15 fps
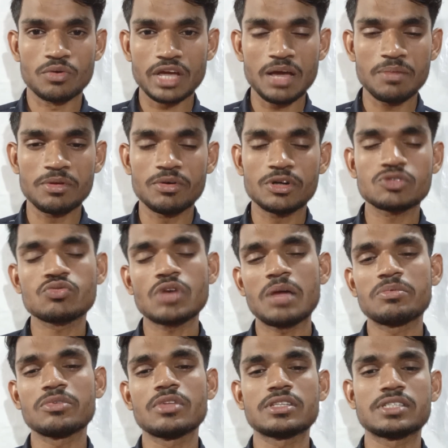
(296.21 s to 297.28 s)
Okay everyone, so I
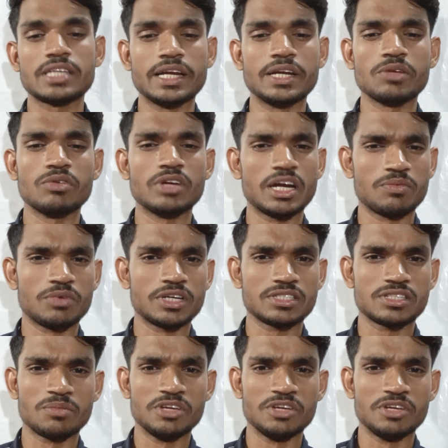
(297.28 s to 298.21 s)
have to just say to you that what is the